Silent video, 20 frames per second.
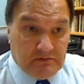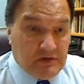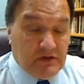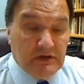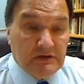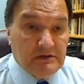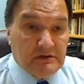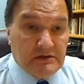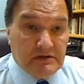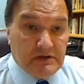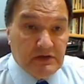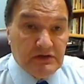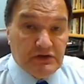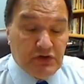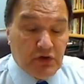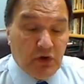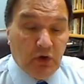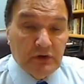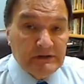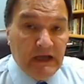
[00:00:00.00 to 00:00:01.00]
could
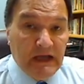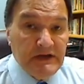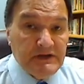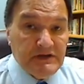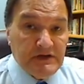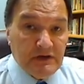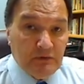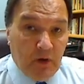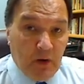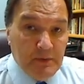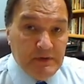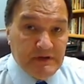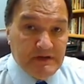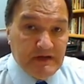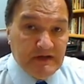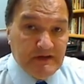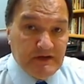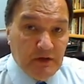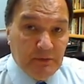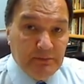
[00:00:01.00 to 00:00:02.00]
control nature, why we
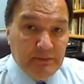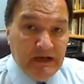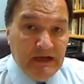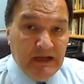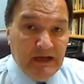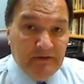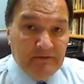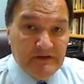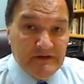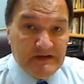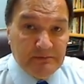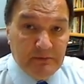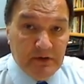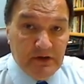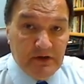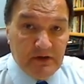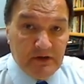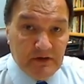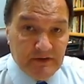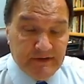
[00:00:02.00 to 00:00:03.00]
see so many of his
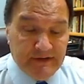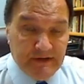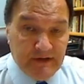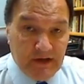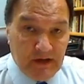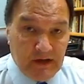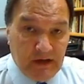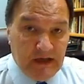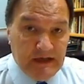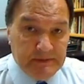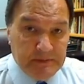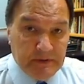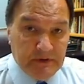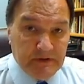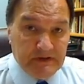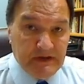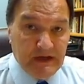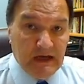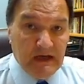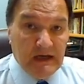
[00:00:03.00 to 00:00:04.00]
miracles in the
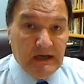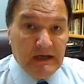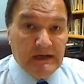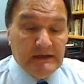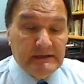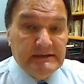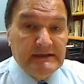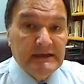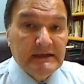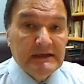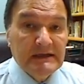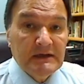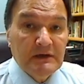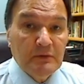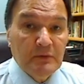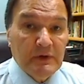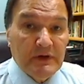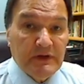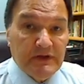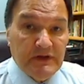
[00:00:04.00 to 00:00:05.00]
Gospels
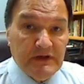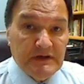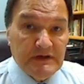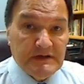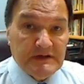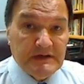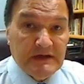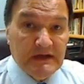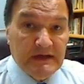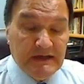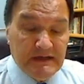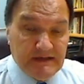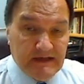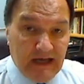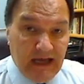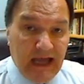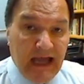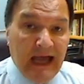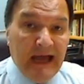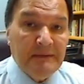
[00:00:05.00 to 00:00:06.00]
dealing with his
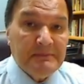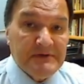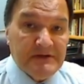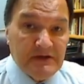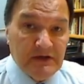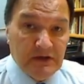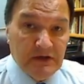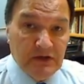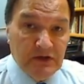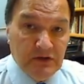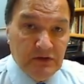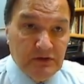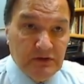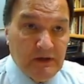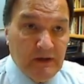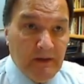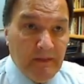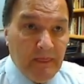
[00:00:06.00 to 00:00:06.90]
absolute